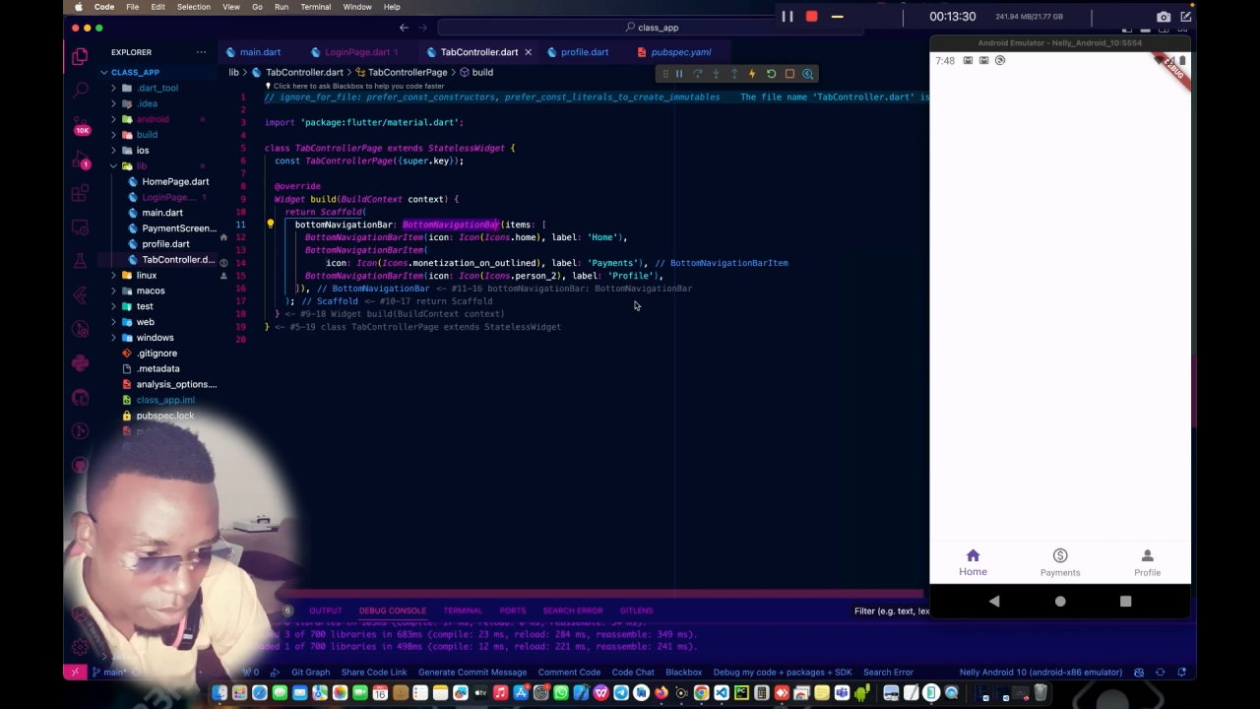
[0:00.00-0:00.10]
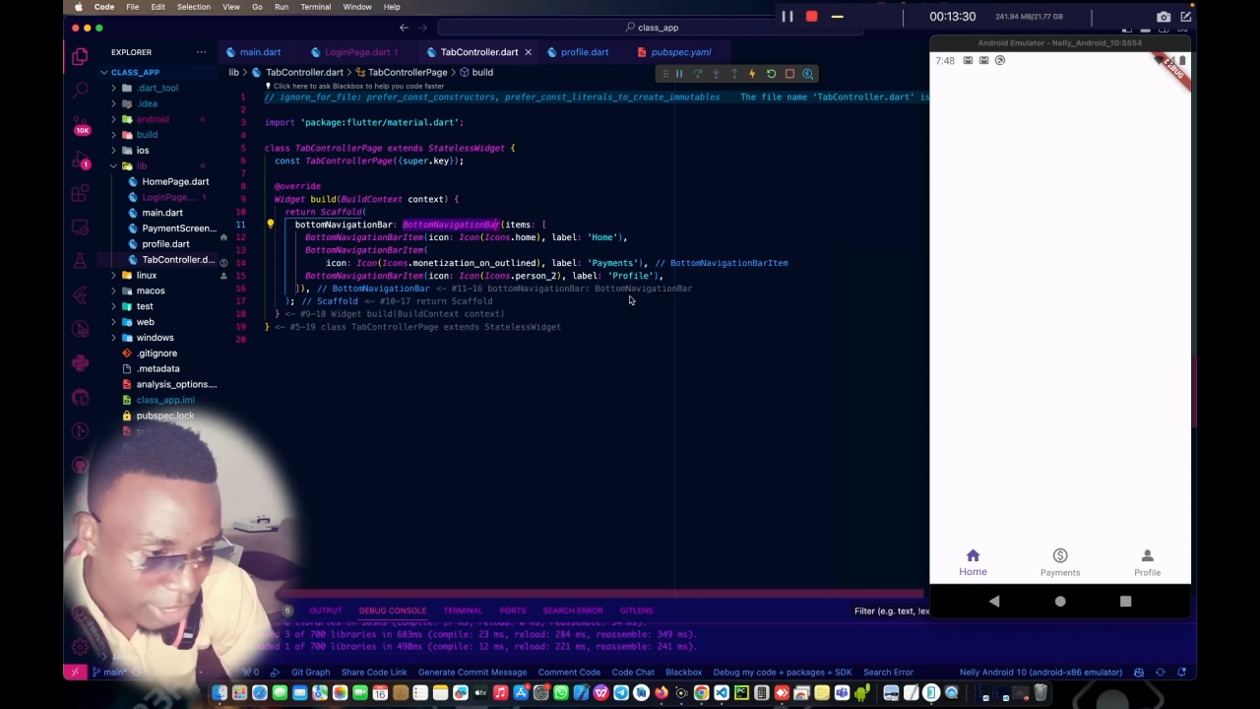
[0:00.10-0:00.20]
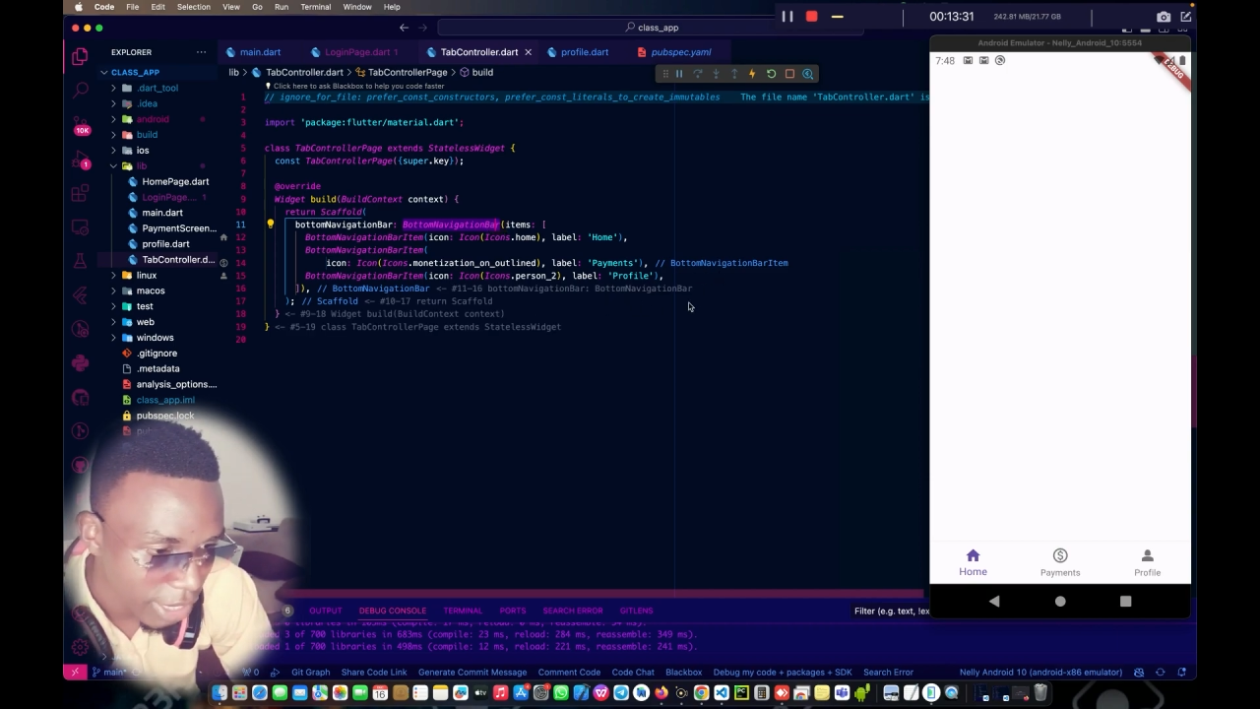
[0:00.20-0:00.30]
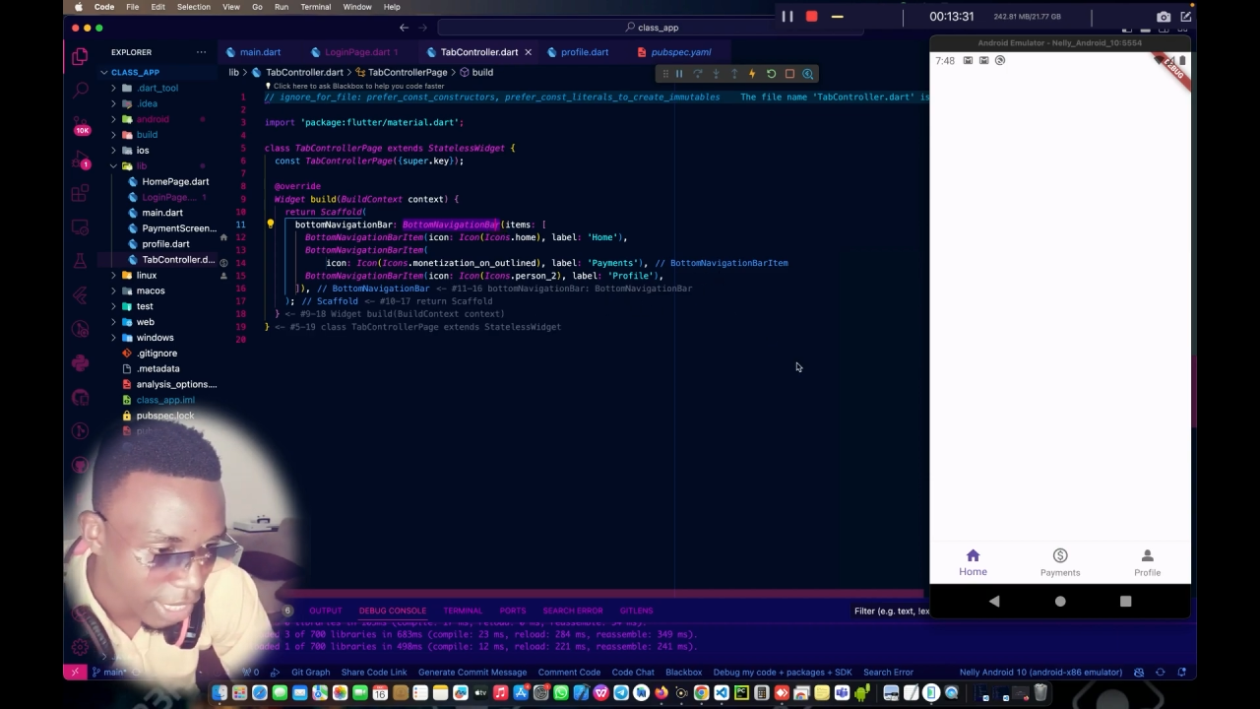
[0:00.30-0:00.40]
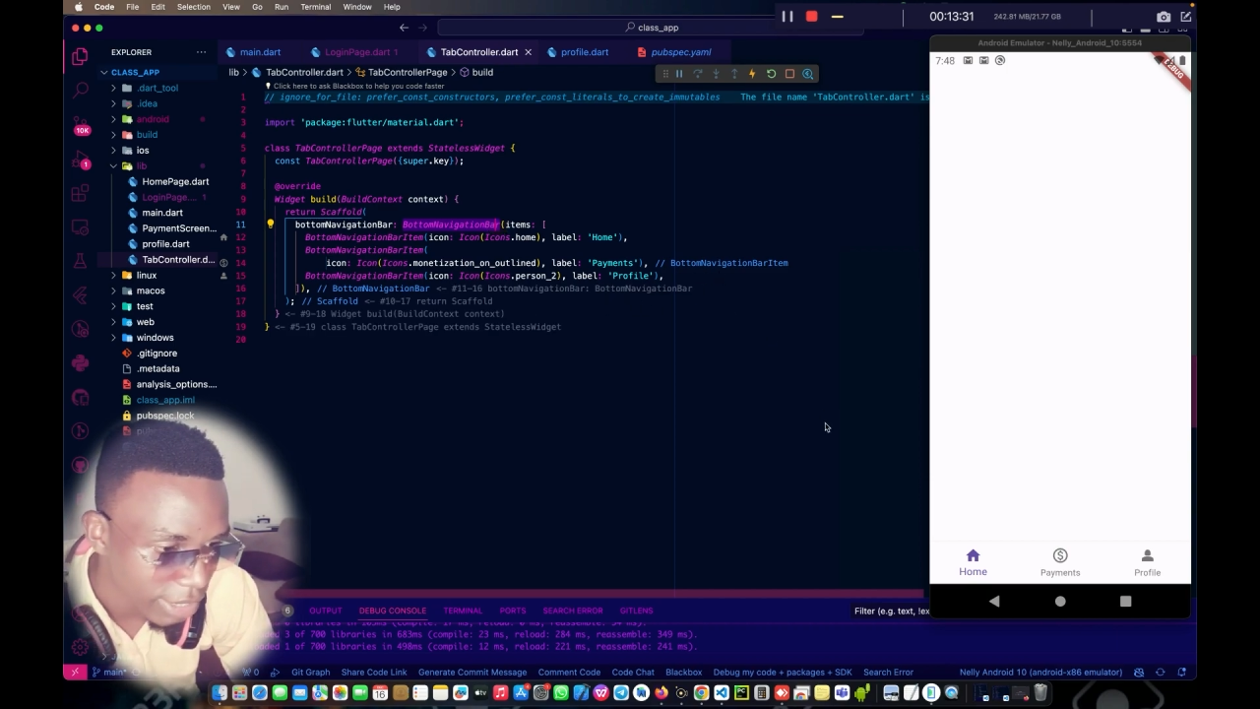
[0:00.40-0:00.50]

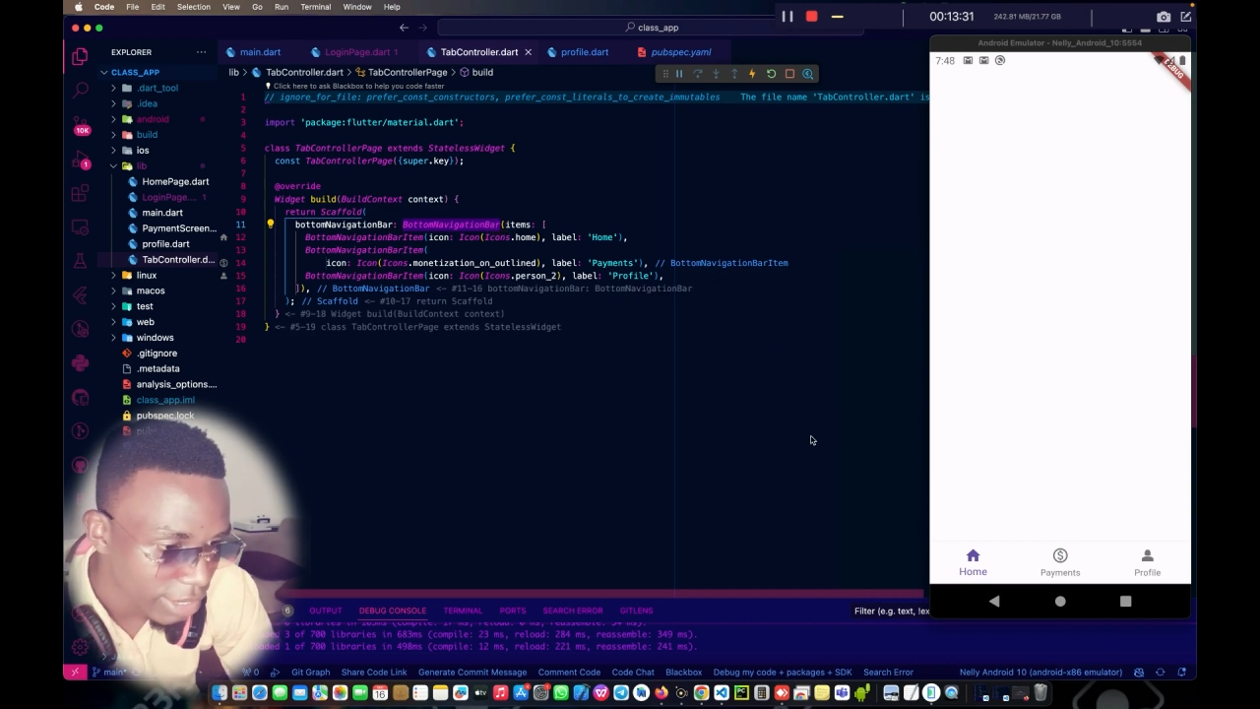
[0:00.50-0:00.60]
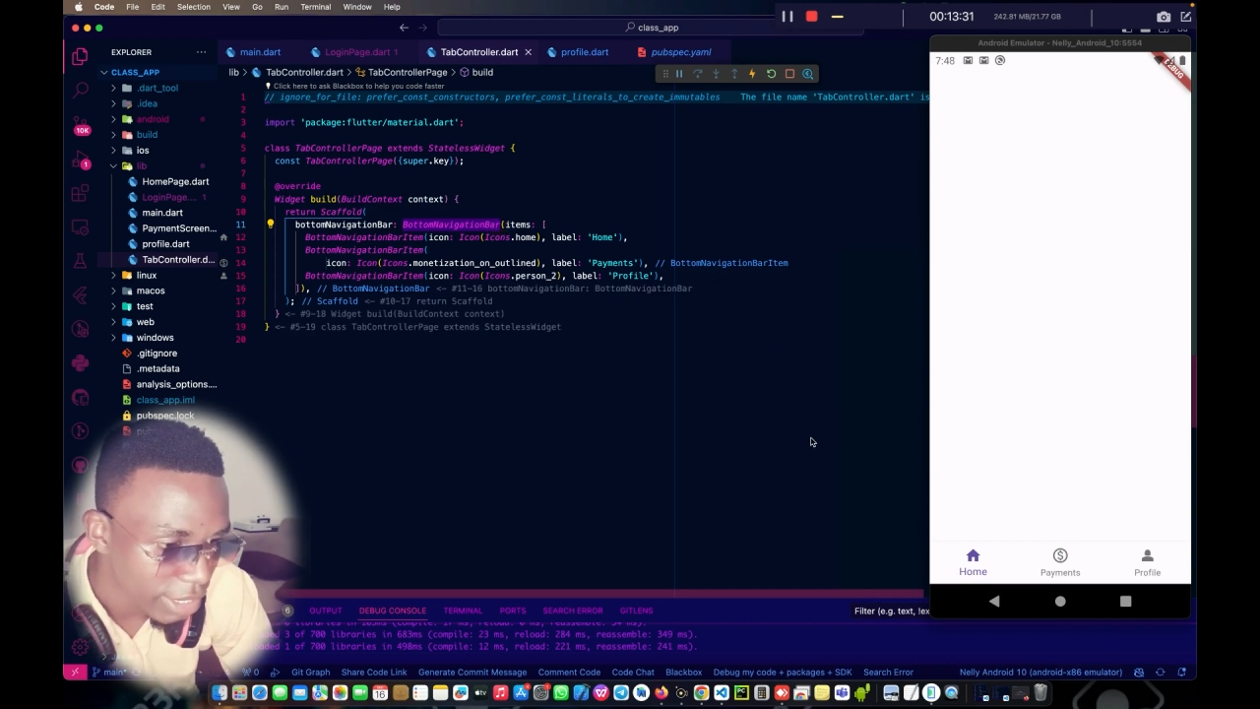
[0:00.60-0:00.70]
but it has